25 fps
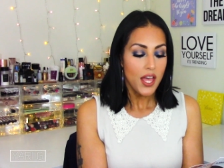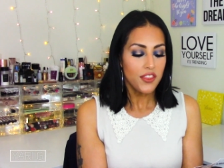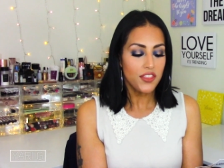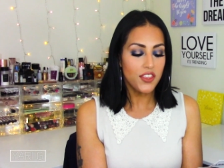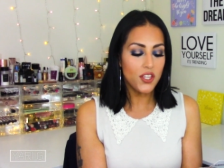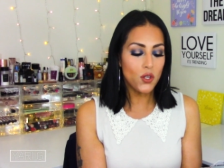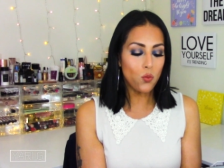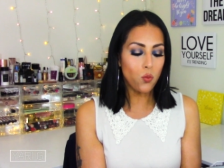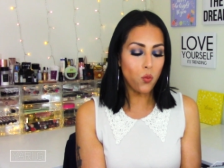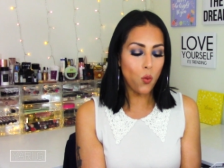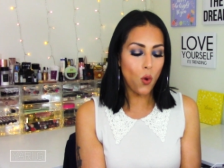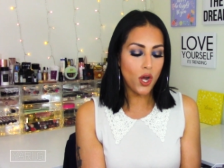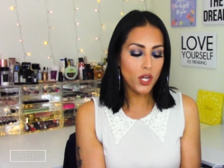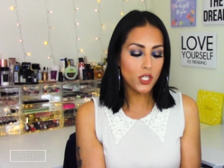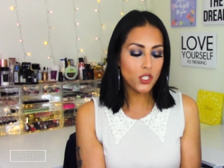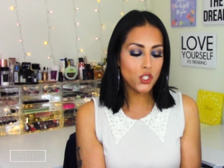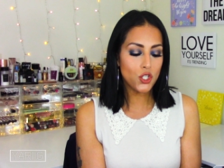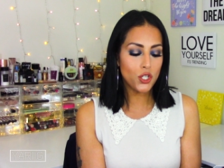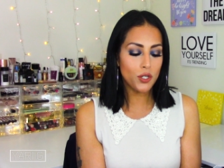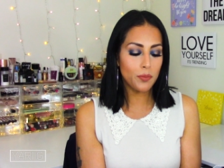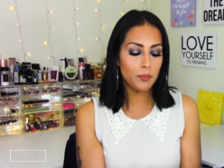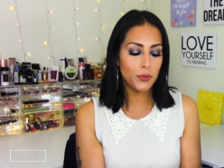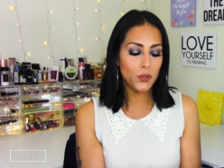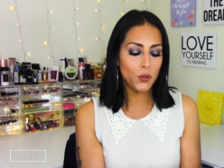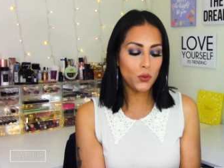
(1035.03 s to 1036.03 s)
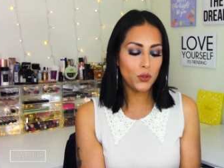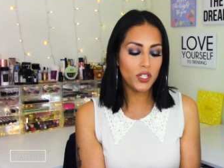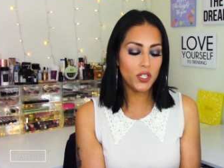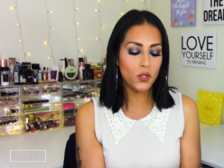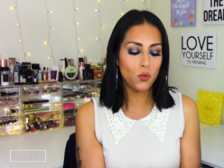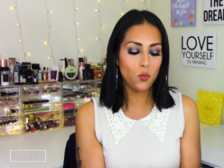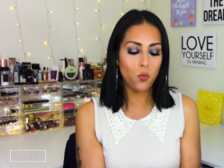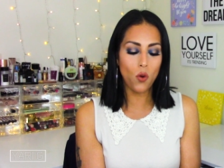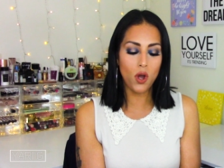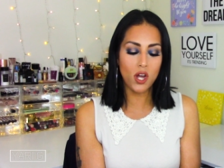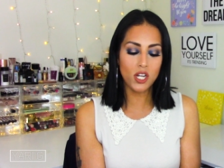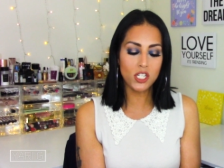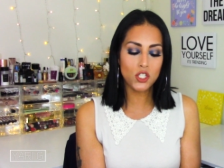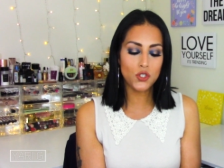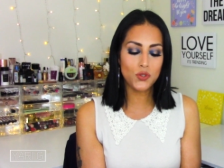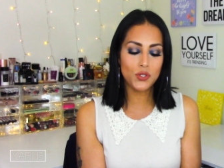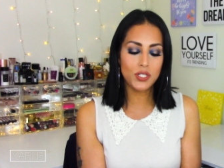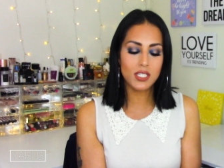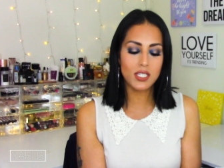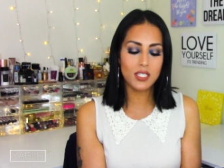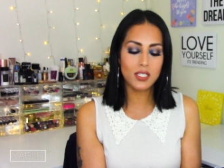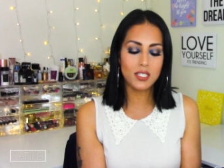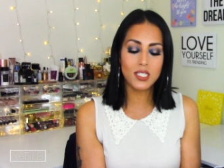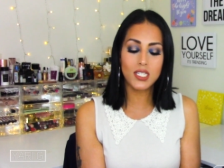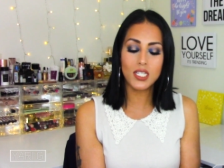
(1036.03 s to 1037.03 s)
The Wander Beauty
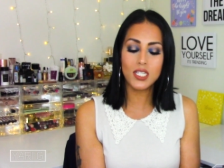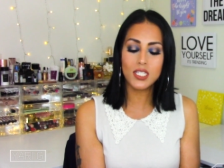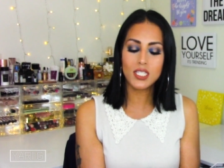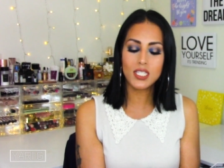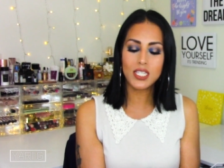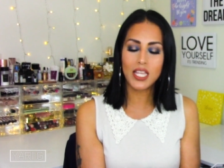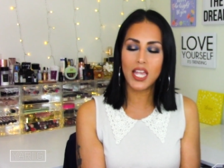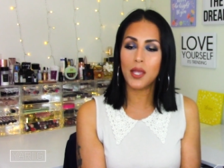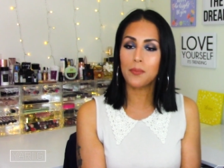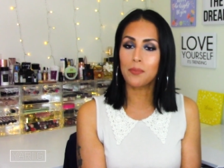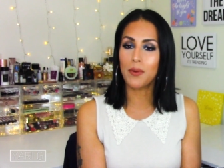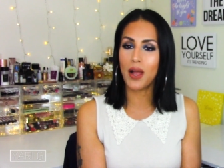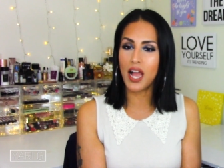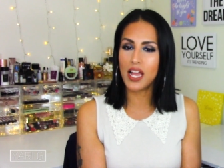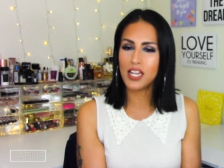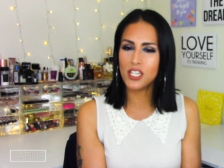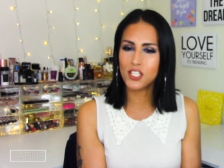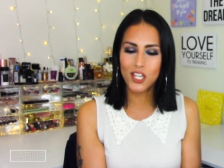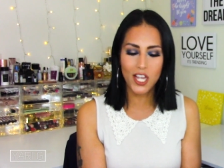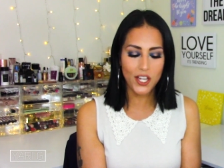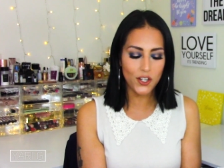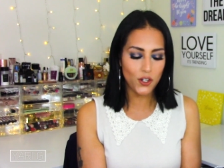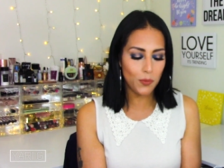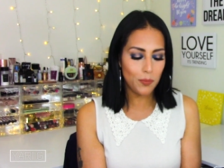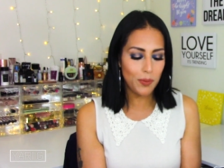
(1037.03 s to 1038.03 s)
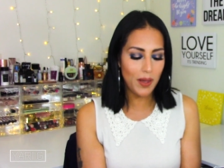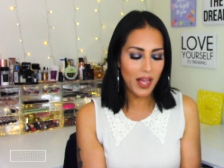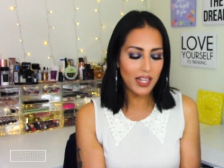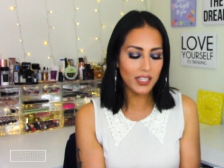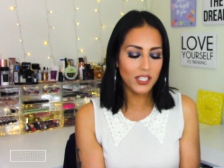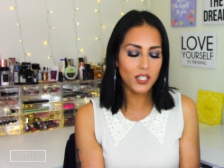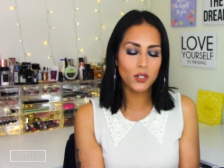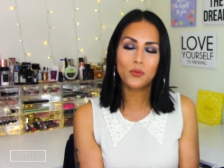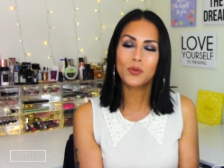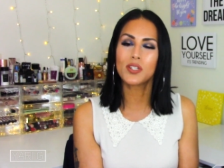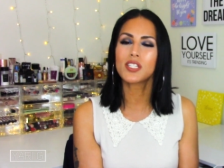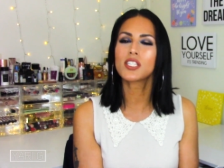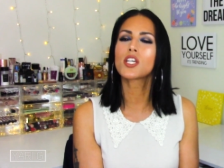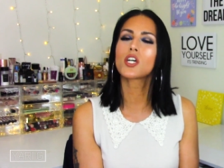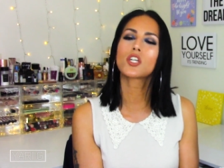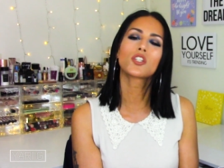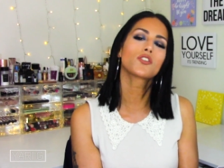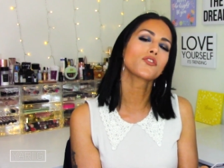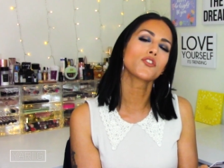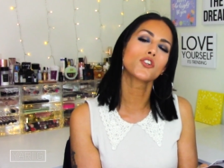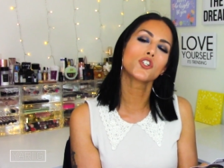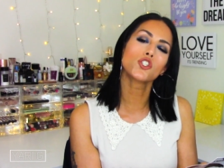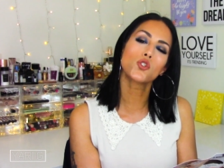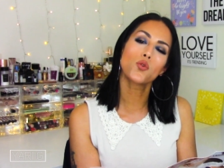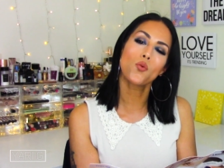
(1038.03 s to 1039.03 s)
Wondrous Seascape Eyeshadow Palette
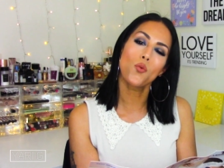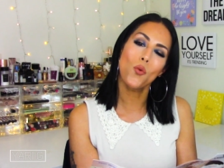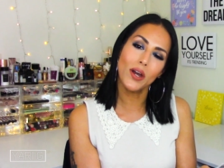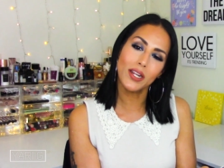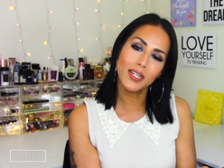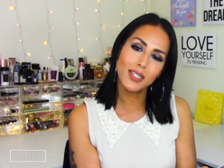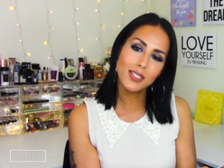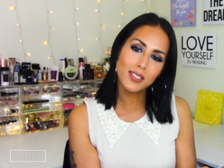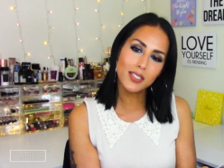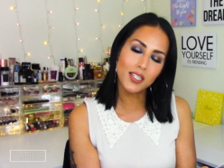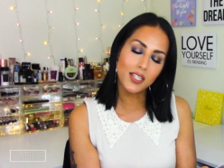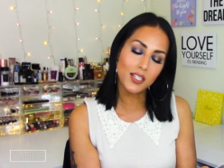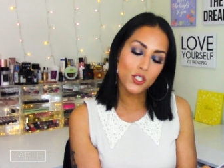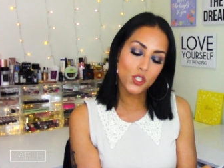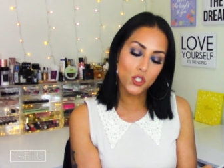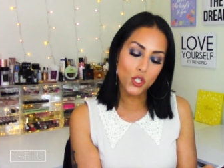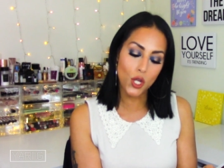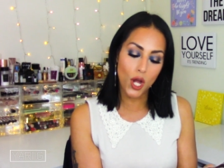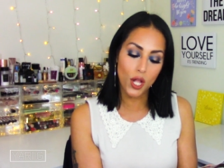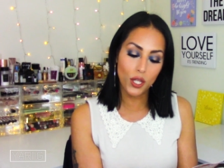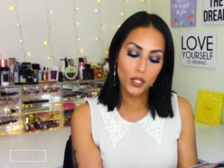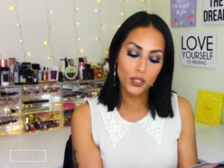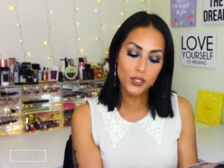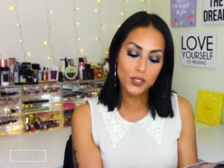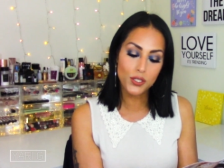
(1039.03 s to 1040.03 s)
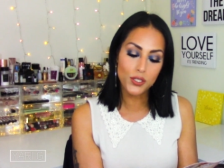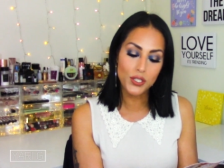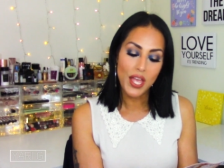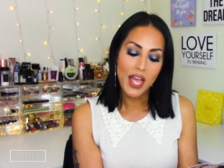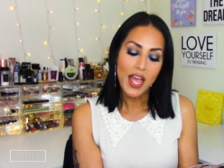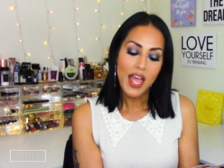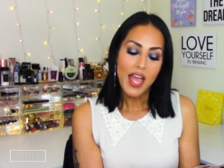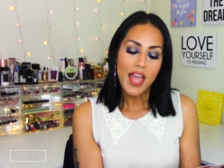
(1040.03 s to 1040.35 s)
retails for $26.